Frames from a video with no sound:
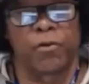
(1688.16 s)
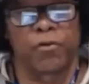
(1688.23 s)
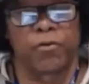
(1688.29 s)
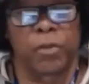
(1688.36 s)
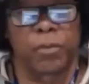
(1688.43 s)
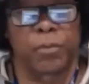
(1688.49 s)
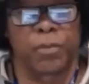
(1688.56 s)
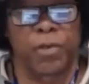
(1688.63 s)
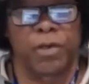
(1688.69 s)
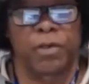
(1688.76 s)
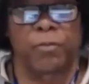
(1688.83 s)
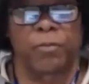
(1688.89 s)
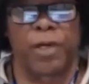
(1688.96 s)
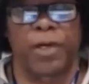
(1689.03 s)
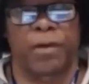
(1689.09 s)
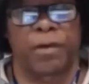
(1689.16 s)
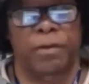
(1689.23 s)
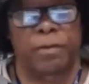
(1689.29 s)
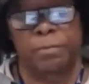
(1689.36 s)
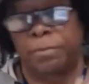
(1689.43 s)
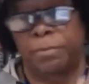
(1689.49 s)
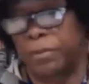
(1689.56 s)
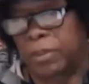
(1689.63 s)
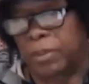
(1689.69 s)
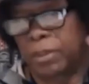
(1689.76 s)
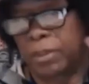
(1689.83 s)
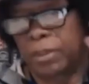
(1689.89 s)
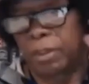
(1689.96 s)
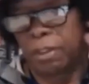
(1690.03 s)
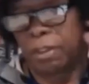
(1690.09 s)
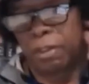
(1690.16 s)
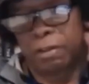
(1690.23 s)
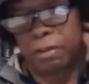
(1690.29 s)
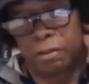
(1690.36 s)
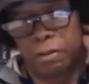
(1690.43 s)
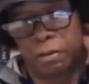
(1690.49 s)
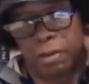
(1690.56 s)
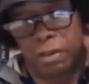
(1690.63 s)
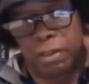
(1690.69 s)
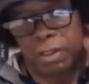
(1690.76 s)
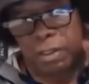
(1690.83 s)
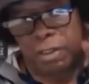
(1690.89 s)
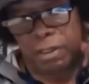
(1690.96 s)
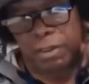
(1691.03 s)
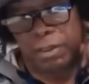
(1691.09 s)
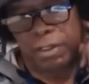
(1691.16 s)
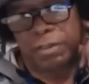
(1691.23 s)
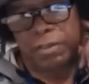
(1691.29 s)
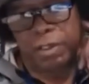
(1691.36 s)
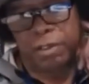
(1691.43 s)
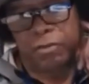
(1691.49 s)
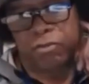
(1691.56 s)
People aren't aware of in their